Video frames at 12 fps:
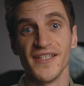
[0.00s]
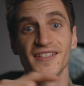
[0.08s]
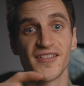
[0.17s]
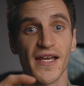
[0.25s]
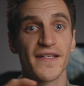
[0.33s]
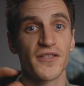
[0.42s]
it's
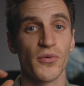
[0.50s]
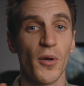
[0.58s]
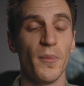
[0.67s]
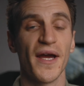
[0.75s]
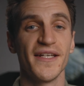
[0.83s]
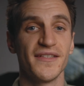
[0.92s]
set to
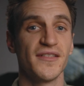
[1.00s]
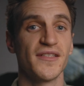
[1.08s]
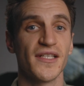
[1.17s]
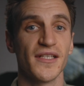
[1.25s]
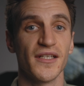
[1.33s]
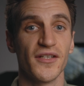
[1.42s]

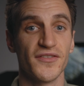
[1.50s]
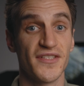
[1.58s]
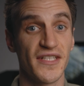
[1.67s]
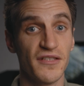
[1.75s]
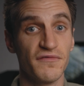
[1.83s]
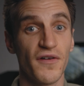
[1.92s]
opacity as
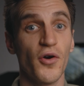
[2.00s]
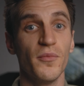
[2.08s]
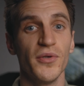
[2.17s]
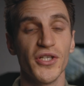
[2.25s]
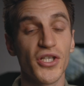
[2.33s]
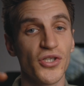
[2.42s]

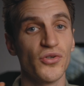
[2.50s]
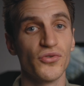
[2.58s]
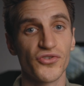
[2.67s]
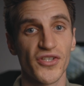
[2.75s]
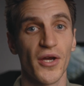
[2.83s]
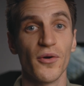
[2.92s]
default, but you can
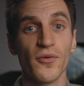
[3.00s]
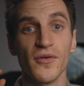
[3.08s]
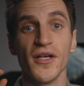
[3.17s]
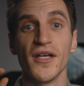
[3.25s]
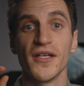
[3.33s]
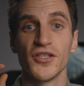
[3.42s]

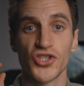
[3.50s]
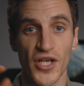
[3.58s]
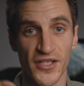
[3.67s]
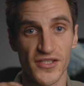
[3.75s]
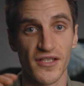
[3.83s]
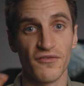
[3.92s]
also
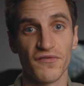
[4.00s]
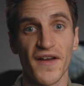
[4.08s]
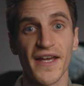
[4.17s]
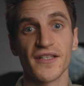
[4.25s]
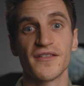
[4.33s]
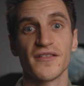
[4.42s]
change the
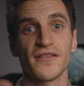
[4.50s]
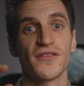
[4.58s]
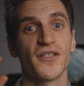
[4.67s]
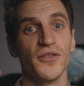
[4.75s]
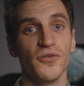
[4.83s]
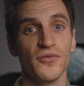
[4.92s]
effect
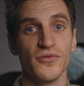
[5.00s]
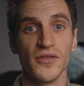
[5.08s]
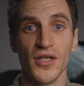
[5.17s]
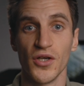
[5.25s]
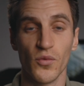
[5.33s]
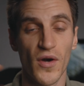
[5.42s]
to
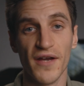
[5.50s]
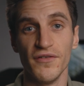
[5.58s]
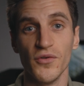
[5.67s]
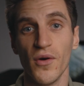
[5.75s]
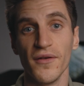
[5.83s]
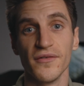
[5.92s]
whatever
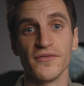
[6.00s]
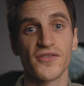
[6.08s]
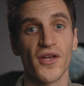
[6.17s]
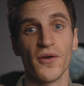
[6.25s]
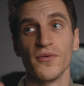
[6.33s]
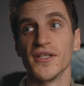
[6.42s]
you want.
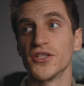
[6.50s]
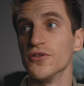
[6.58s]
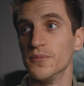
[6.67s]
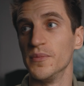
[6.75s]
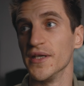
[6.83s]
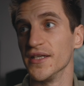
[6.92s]
So it
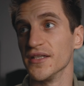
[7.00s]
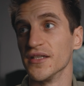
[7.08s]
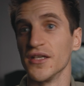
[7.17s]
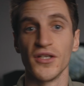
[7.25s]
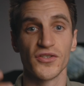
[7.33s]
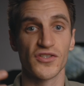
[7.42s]
could be
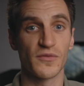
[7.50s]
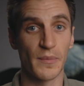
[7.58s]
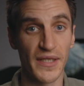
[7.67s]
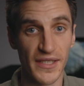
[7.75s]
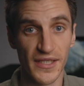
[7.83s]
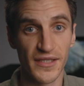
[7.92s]

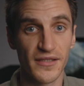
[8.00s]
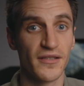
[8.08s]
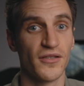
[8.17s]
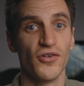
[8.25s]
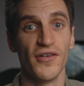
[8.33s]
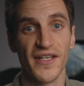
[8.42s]
speed
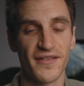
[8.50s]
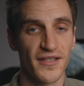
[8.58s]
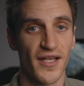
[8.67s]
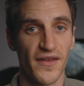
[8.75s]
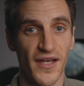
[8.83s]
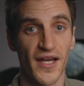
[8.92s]
or anything
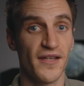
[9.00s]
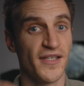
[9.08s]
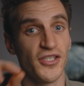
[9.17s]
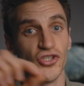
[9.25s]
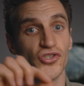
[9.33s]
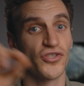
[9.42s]
like that. And
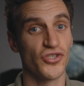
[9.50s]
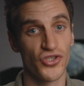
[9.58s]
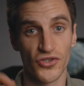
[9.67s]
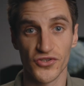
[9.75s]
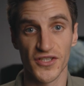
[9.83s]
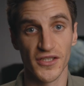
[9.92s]
then you just
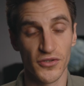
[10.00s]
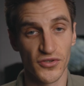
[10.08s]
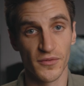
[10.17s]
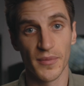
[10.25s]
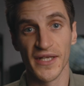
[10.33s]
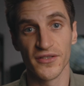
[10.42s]
adjust it
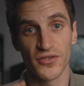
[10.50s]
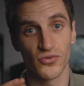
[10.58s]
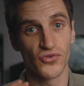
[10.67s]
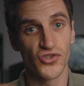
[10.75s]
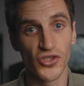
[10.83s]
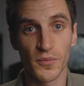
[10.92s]
using the pen tool.
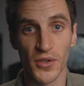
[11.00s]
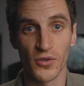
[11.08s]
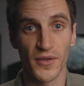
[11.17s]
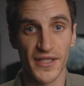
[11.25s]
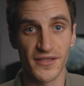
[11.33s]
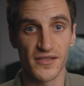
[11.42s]
Super
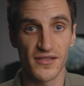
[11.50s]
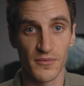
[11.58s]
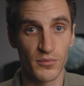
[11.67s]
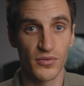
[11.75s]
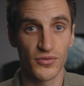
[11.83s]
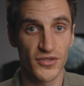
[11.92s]
quick and
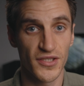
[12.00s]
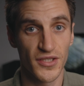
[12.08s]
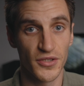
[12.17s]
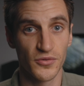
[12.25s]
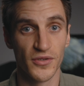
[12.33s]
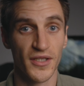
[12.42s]
simple to
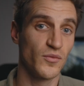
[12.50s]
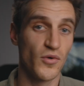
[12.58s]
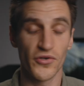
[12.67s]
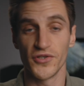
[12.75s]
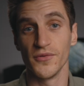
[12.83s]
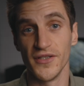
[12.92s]
do.
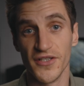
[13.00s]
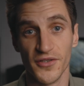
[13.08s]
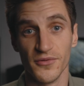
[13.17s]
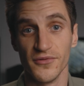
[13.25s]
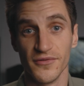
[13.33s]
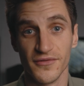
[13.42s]
What do we
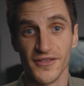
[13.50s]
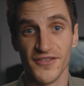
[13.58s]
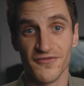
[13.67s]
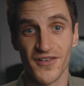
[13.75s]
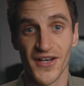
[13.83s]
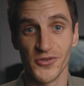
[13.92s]
do
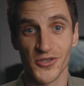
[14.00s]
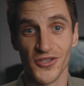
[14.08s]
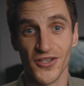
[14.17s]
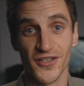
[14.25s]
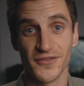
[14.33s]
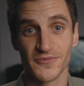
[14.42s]
in Final
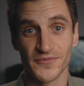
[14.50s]
Cut?